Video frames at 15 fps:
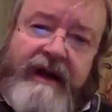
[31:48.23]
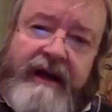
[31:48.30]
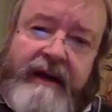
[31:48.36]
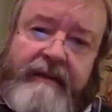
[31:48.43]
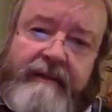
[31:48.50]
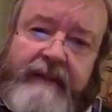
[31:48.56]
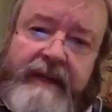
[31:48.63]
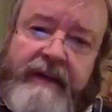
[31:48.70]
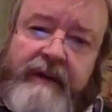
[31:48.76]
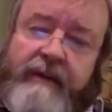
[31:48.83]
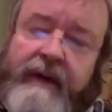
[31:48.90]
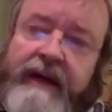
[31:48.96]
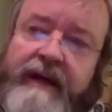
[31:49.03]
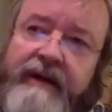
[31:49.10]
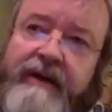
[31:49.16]
in the
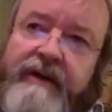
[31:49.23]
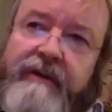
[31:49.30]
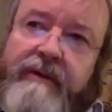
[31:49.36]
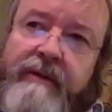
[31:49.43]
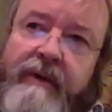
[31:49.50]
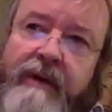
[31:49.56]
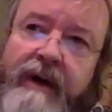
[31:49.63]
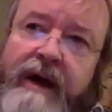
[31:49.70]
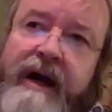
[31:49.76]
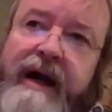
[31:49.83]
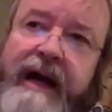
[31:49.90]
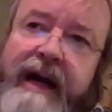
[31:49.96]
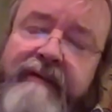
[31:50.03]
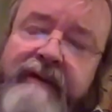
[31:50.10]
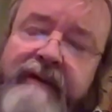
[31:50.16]
way that you or
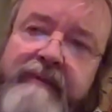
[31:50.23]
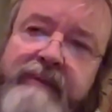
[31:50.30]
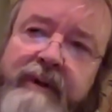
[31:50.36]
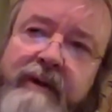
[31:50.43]
I have it.